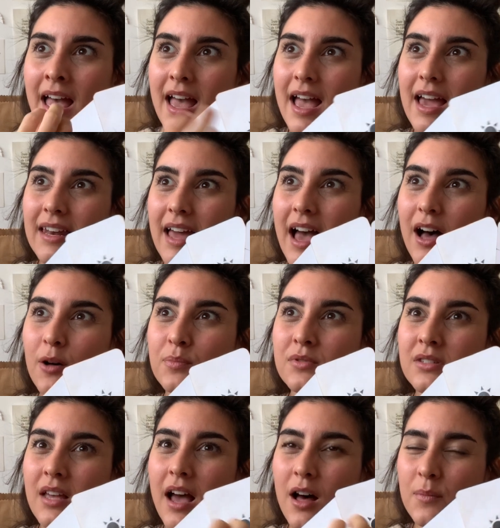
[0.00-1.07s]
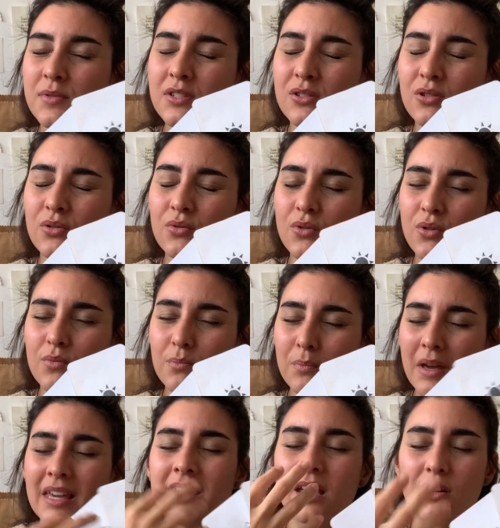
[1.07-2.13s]
And helps to
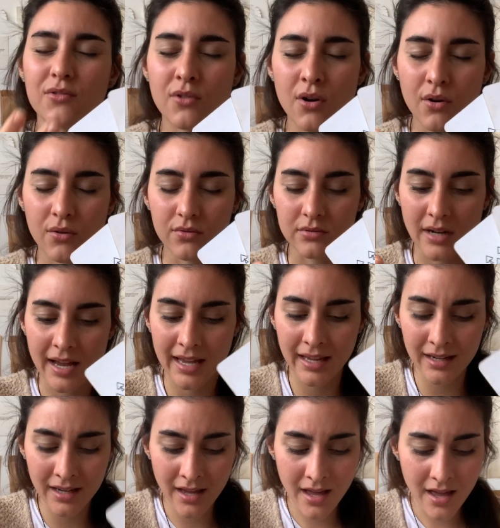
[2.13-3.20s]
make it grow, right?